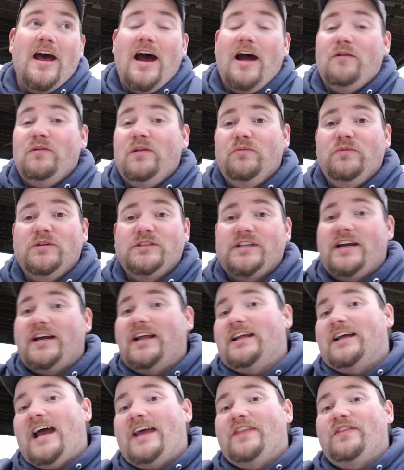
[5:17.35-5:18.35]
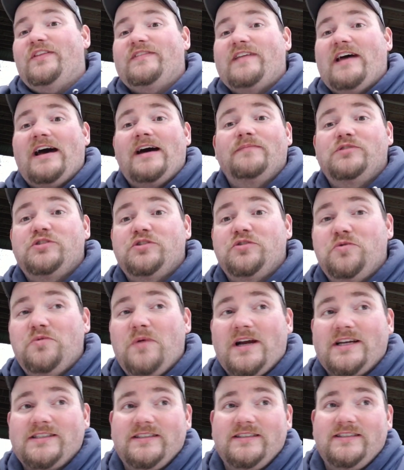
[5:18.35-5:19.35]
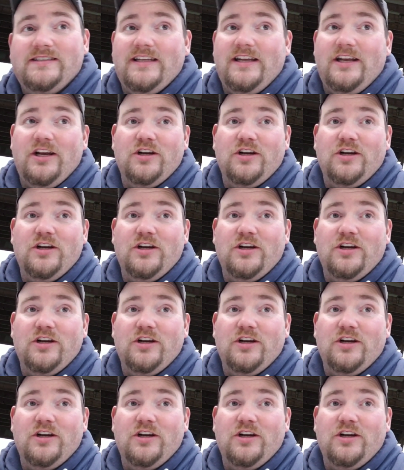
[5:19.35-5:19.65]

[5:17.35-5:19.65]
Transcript: I really wish I had the time to actually sit